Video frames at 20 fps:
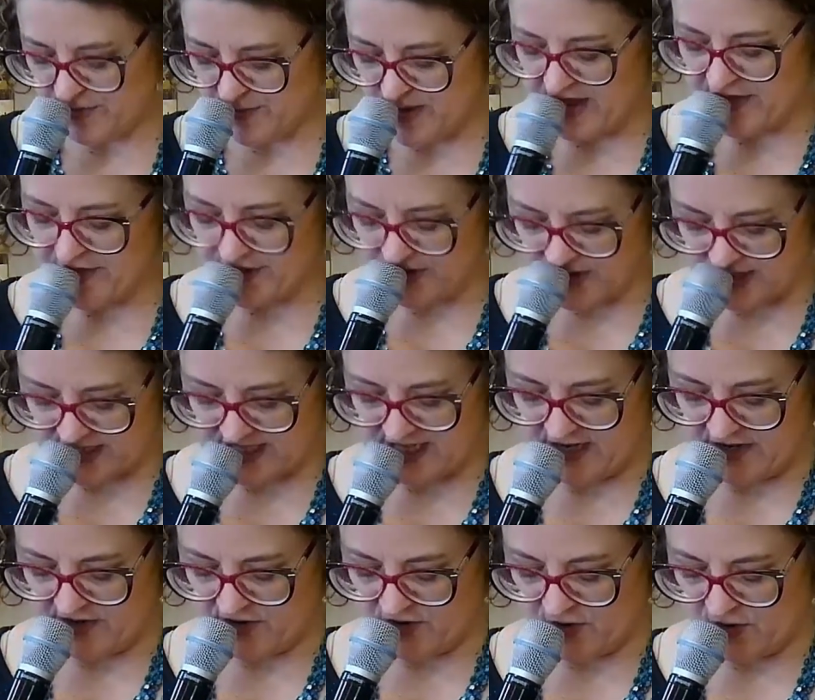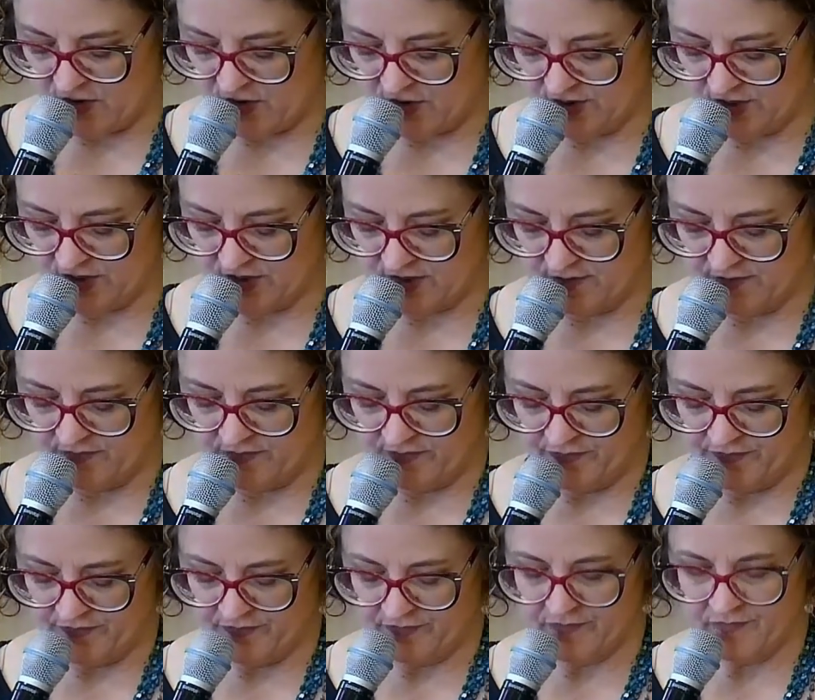our kids let us know,
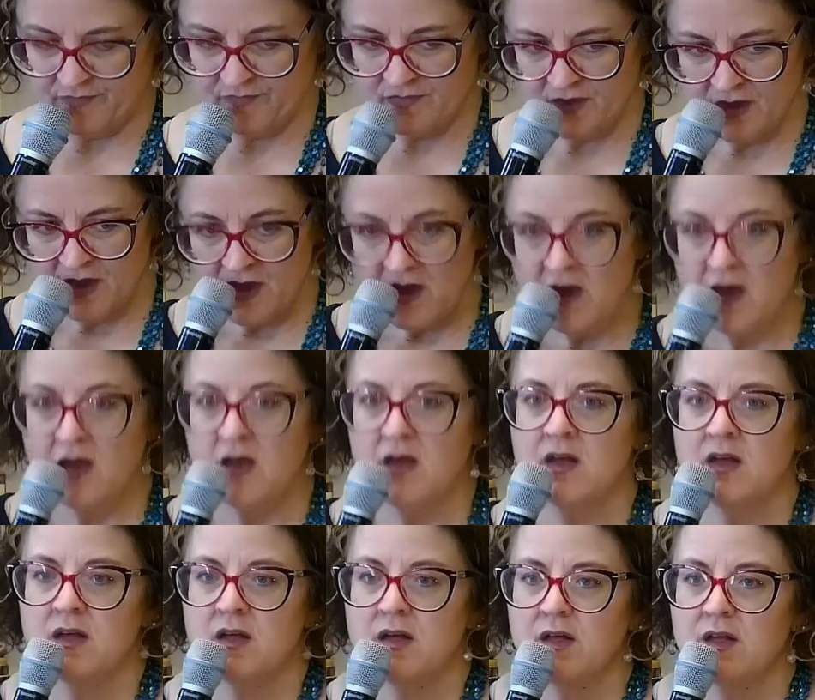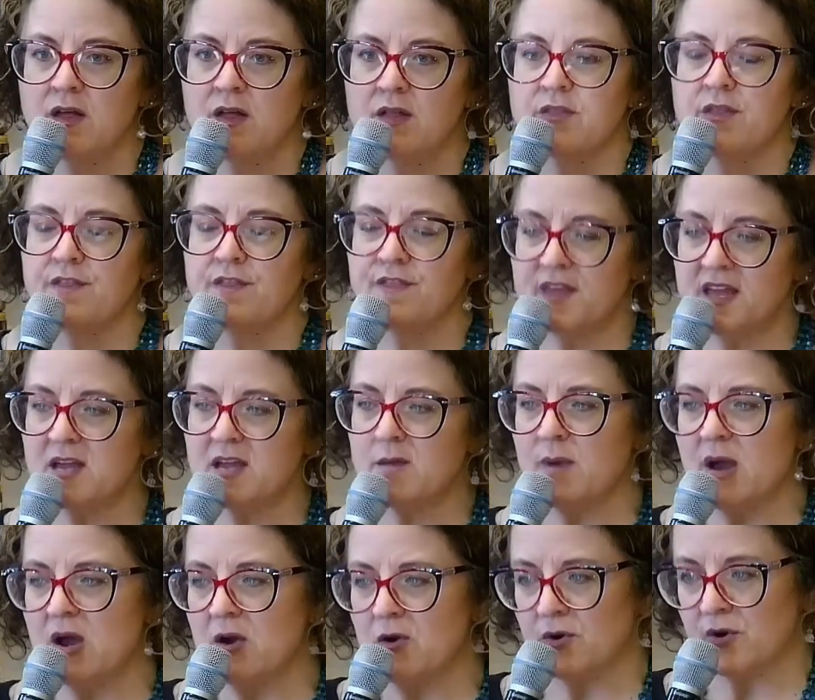and we fix it and we move
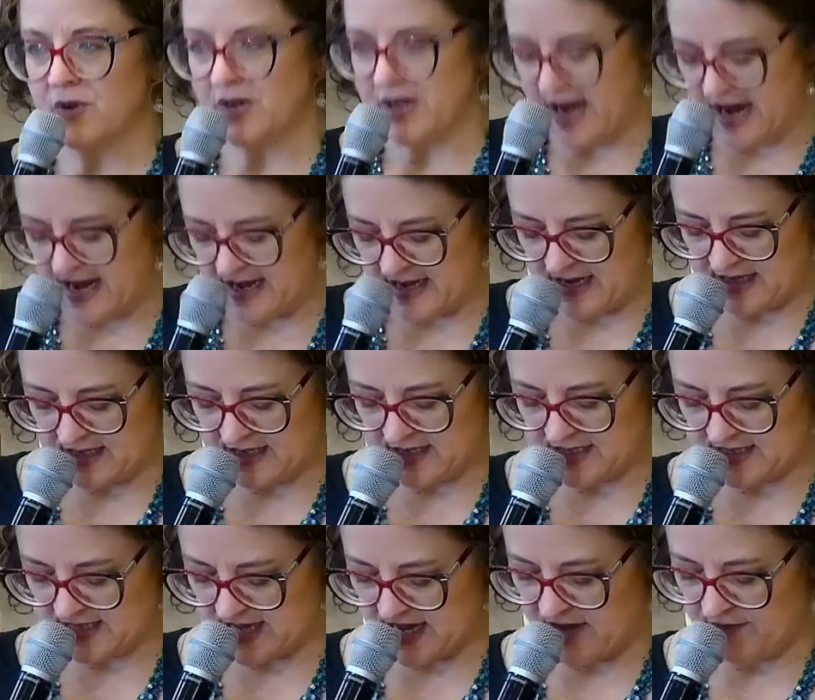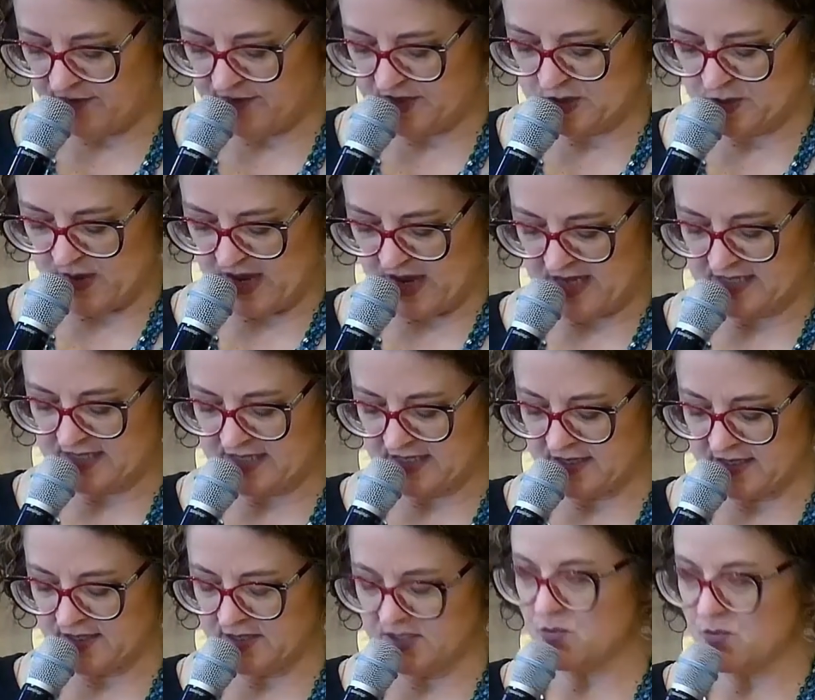on. I'm learning that when
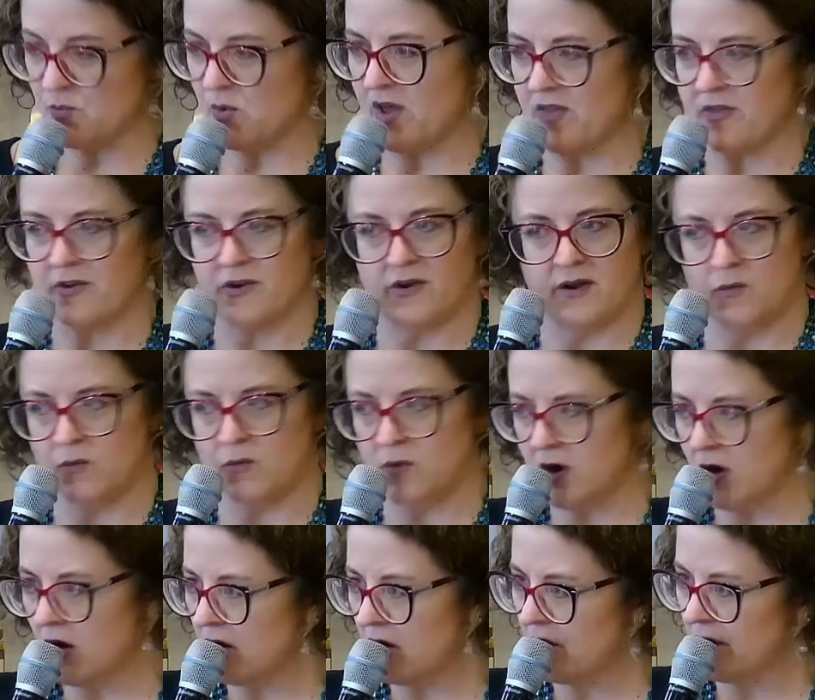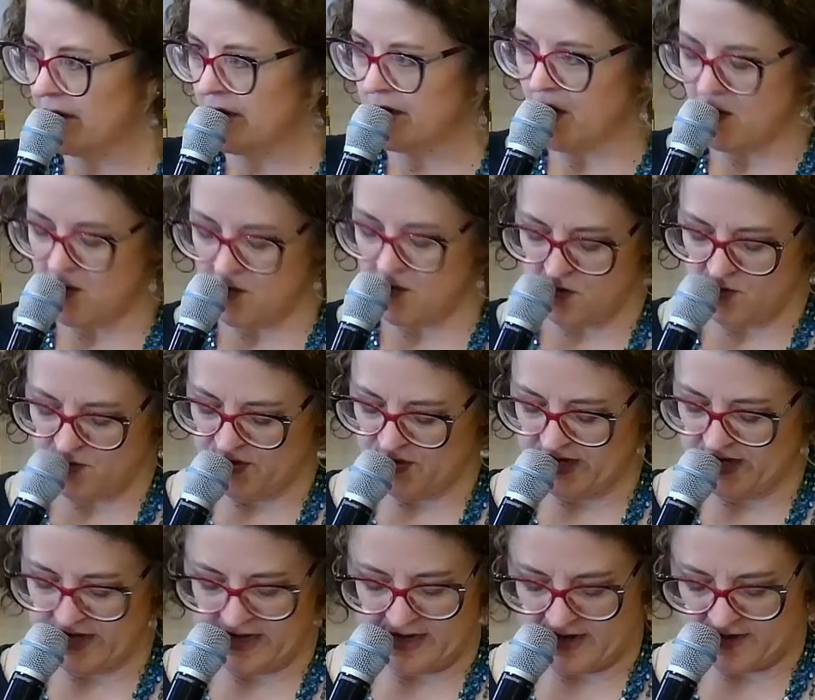one of my kids calls me out, the best thing
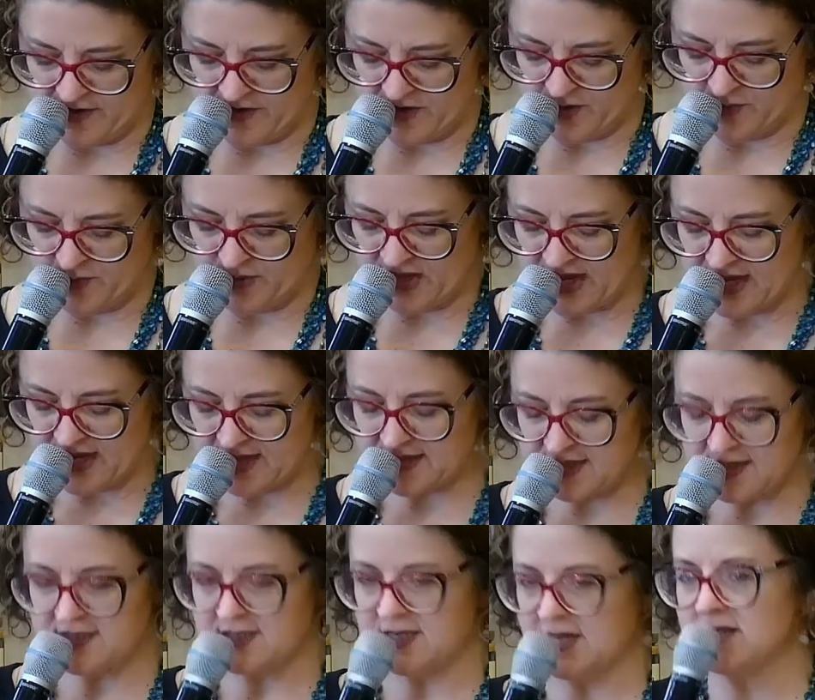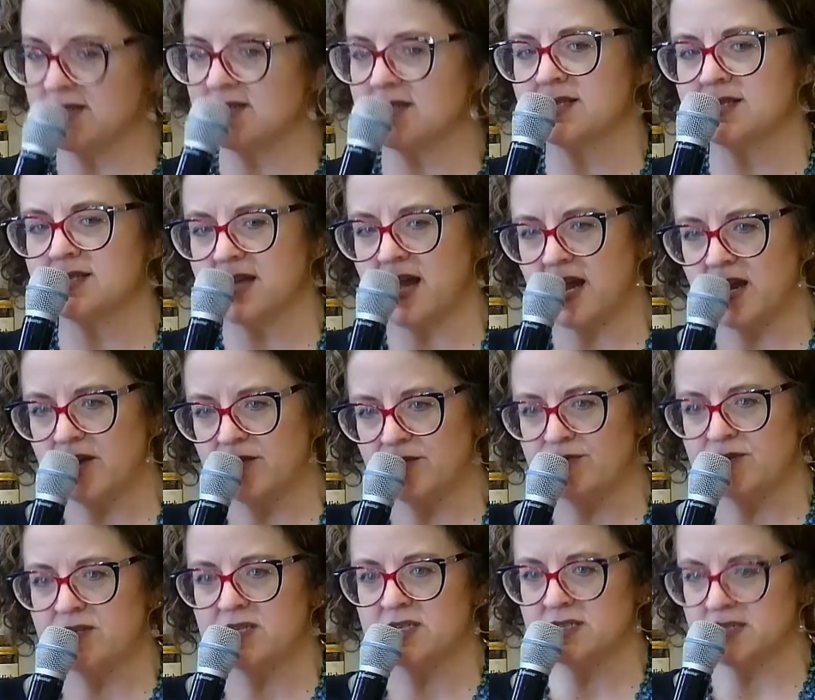to do is to listen,
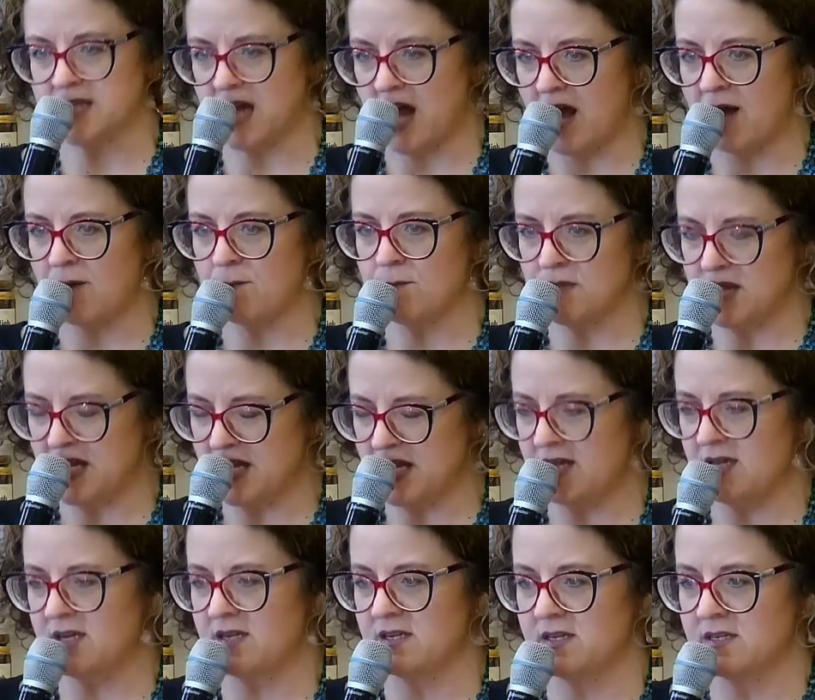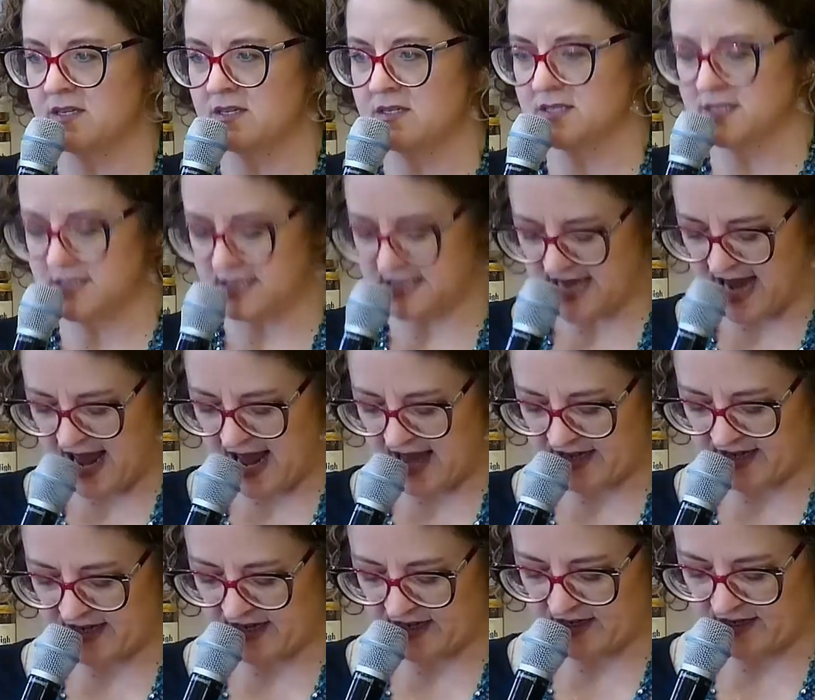apologize when needed, and
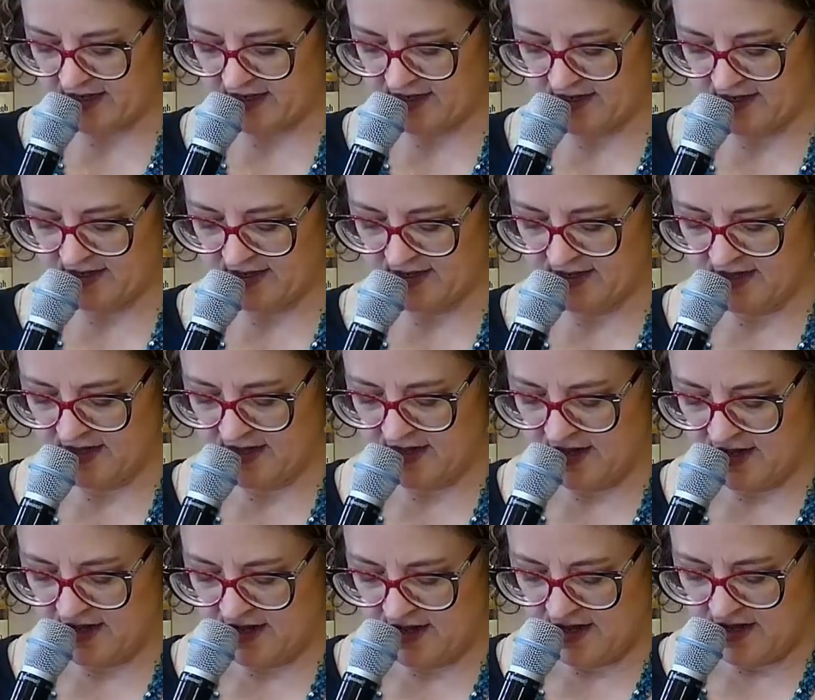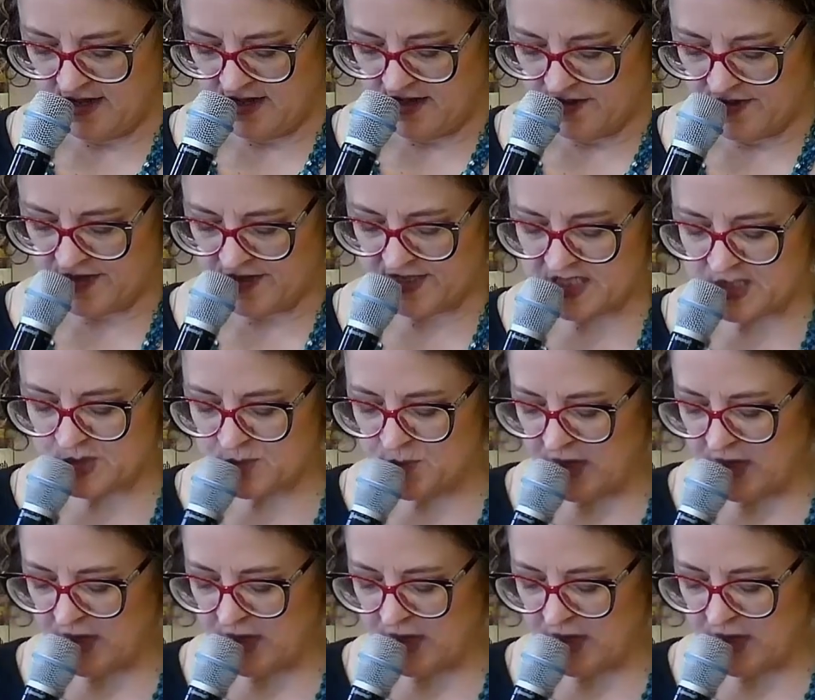then work on changing my behavior.